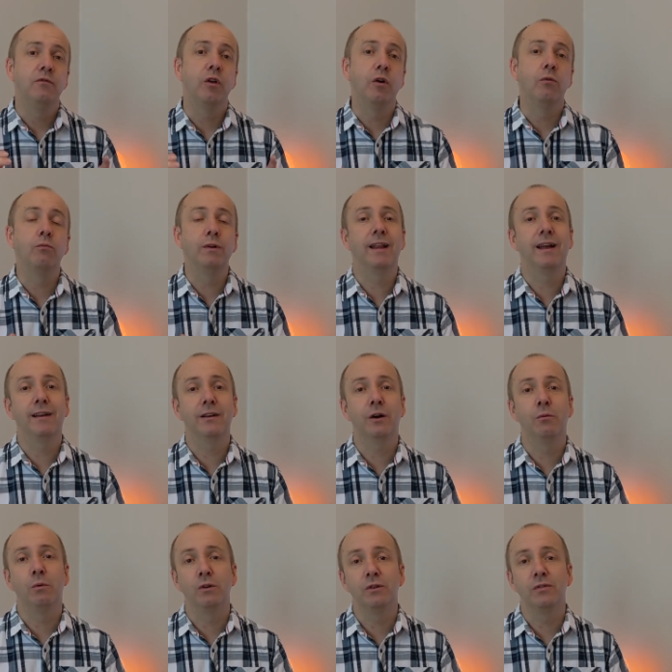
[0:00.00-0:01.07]
don't rely
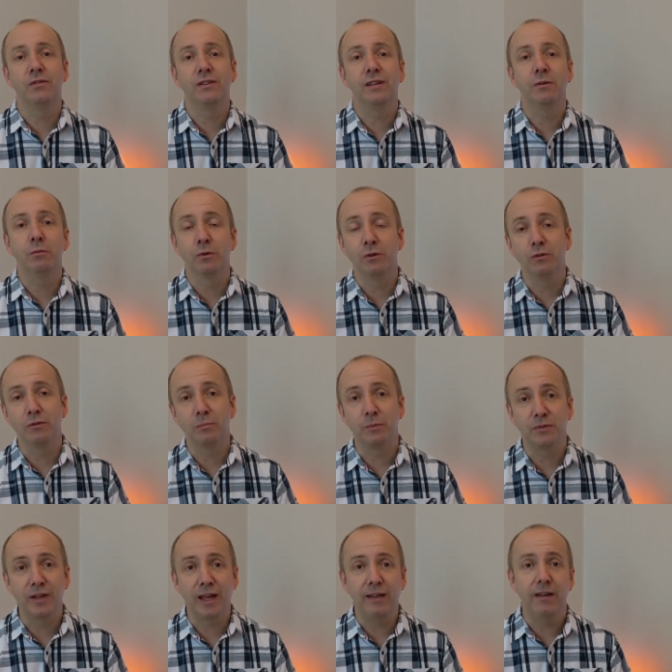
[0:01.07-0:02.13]
on what you see
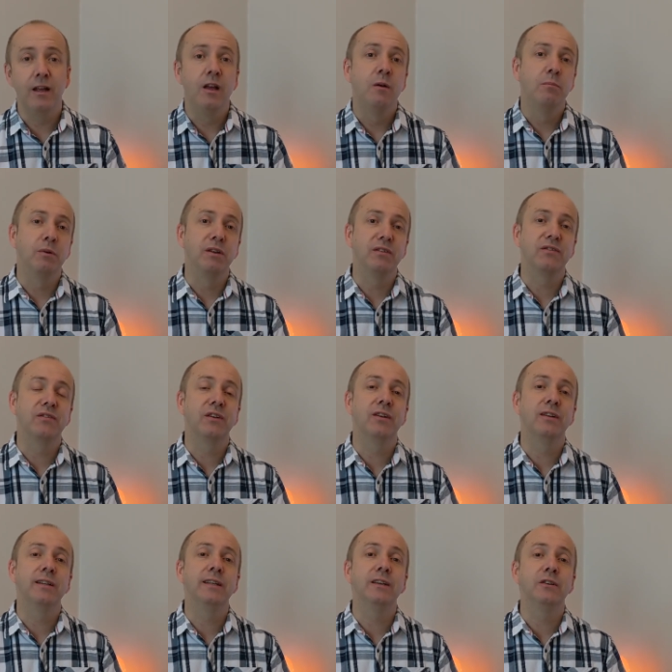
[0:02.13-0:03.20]
100%, but it's
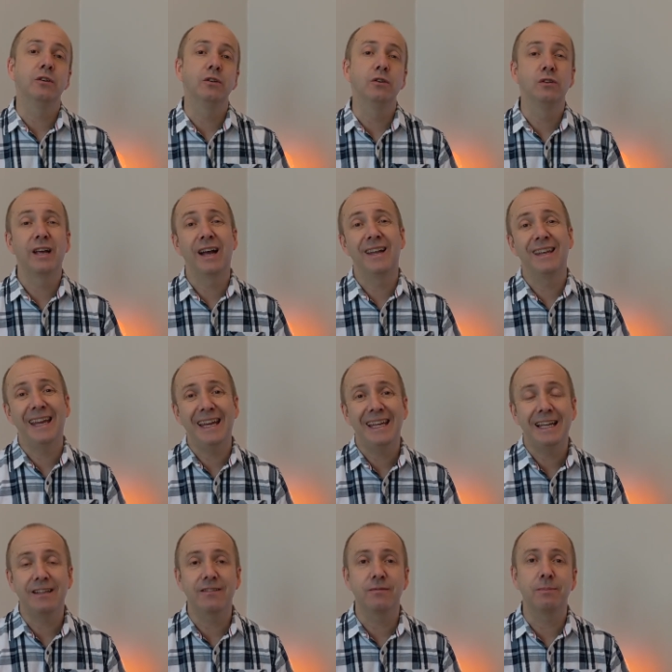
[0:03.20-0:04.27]
certainly a good and
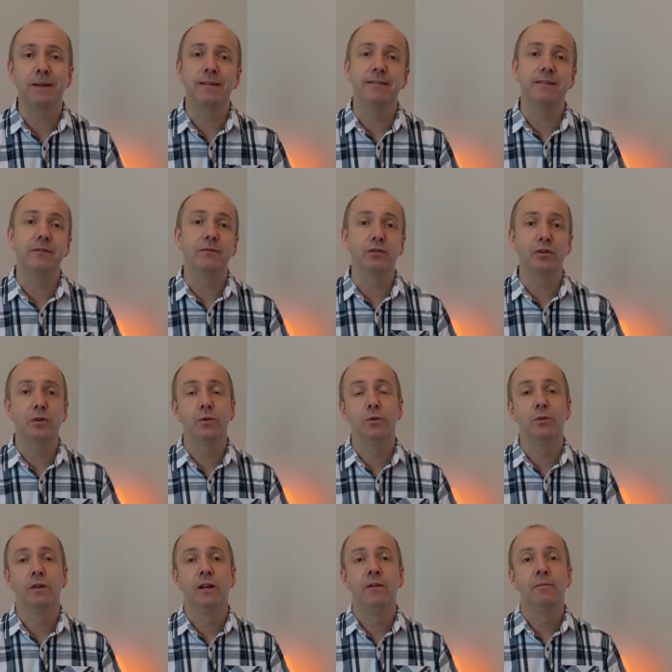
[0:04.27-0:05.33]
inexpensive
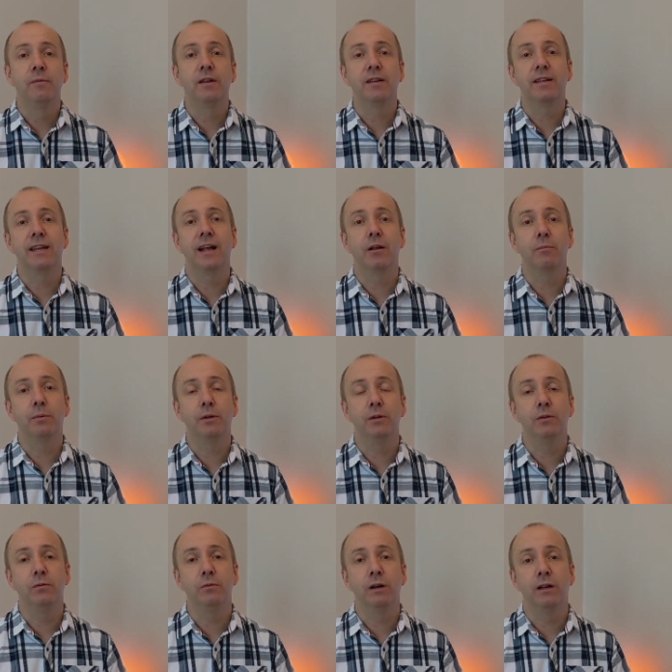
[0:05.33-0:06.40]
tool that can help
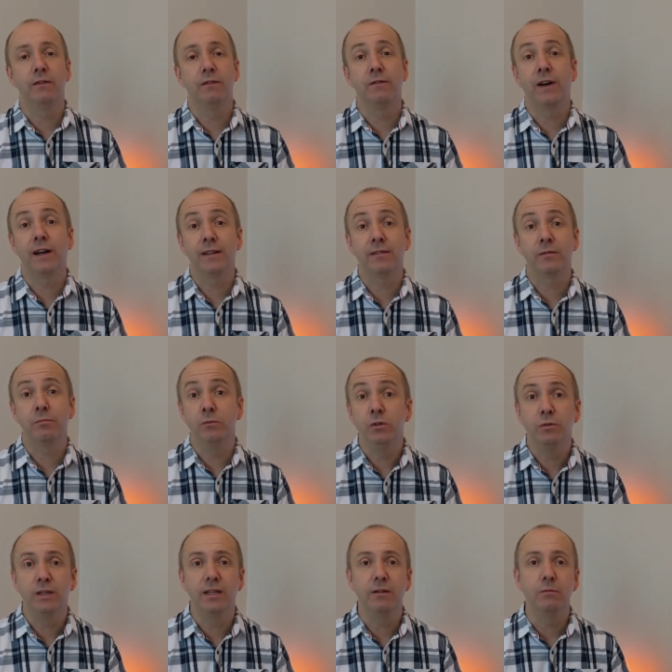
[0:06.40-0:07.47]
you uh, find some new
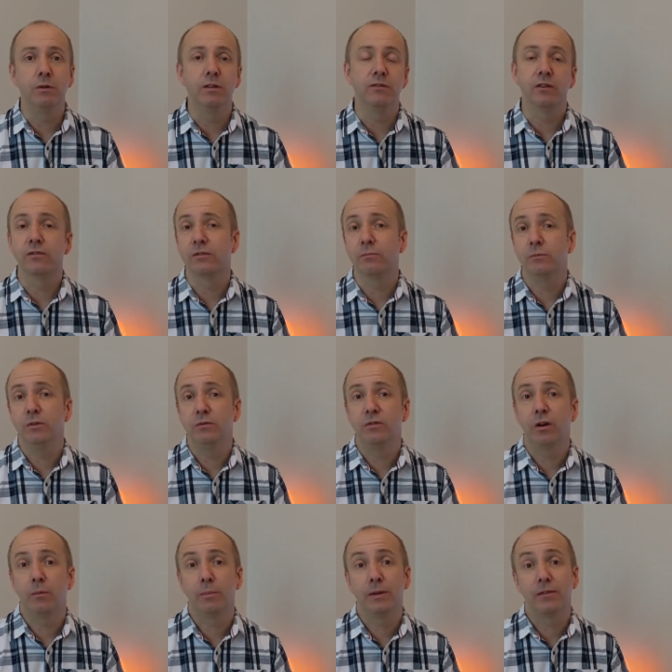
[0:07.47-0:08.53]
keywords or some new
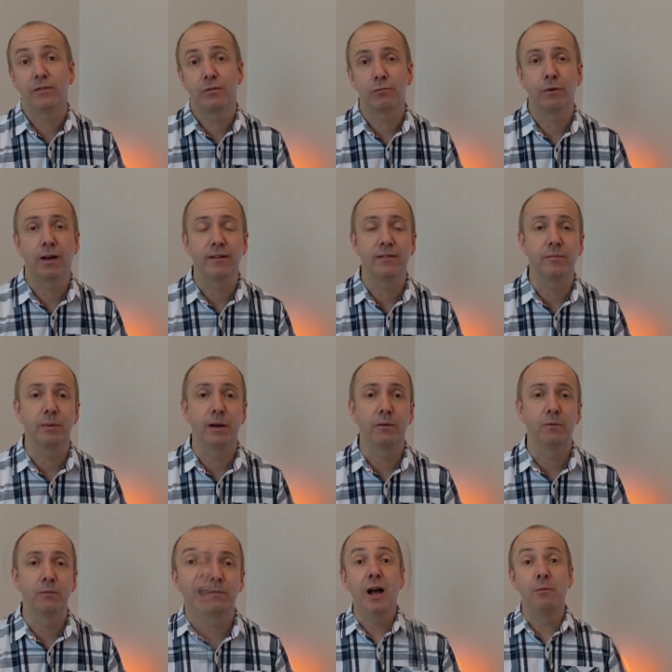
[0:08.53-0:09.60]
topics to write
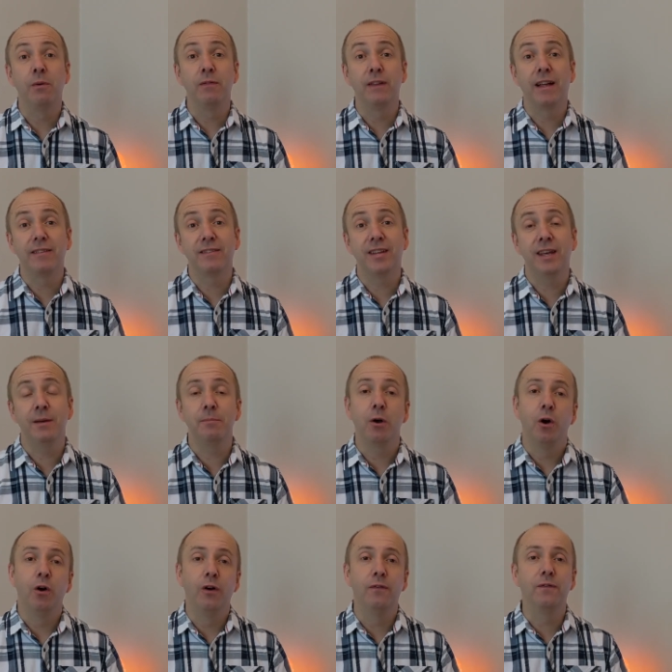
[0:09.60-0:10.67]
about. And with that tip,
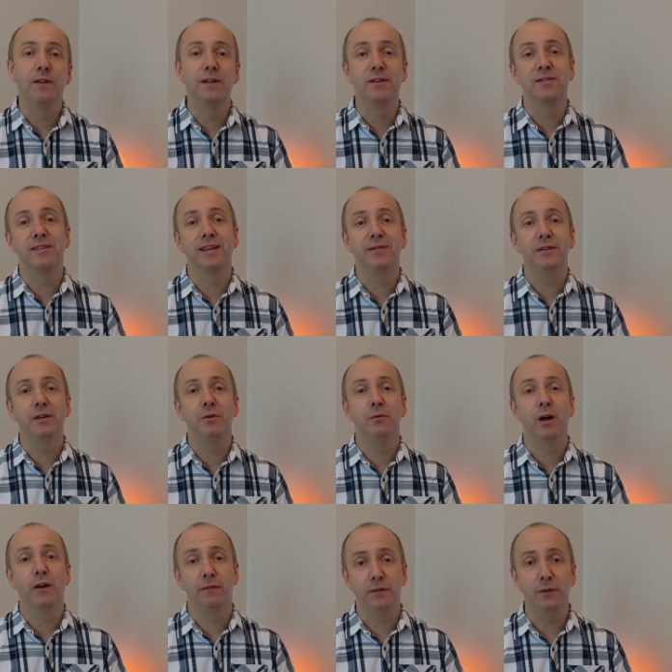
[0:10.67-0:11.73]
hopefully it'll save you
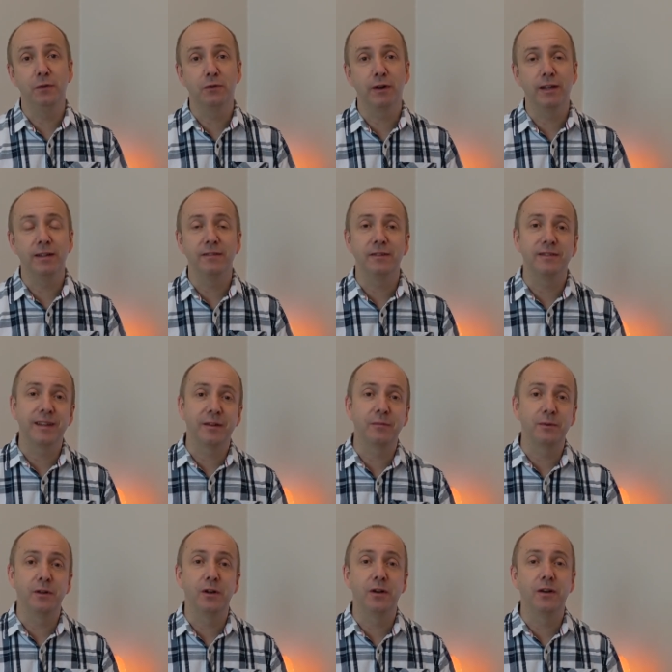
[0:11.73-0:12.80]
a few credits because as
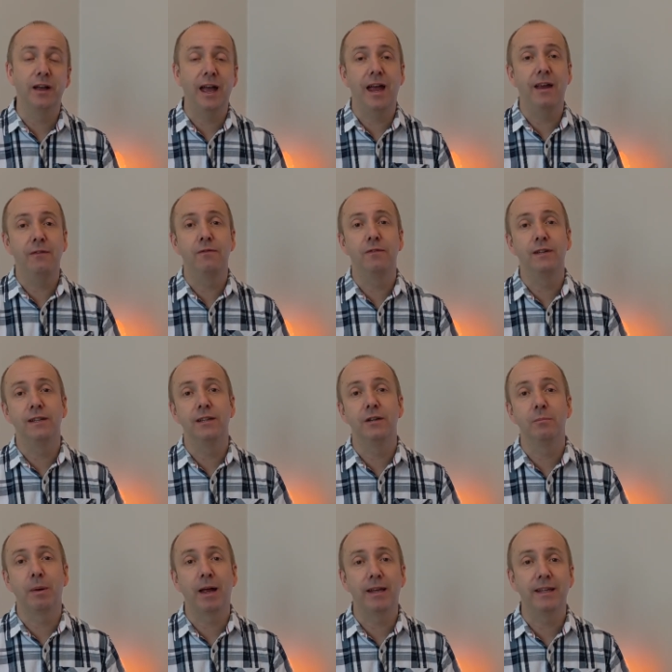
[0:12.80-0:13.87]
we know, every
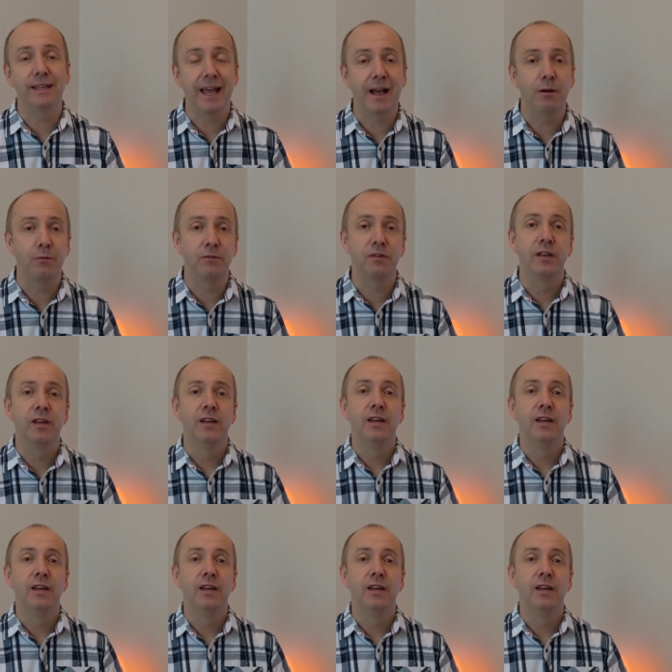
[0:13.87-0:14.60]
little penny counts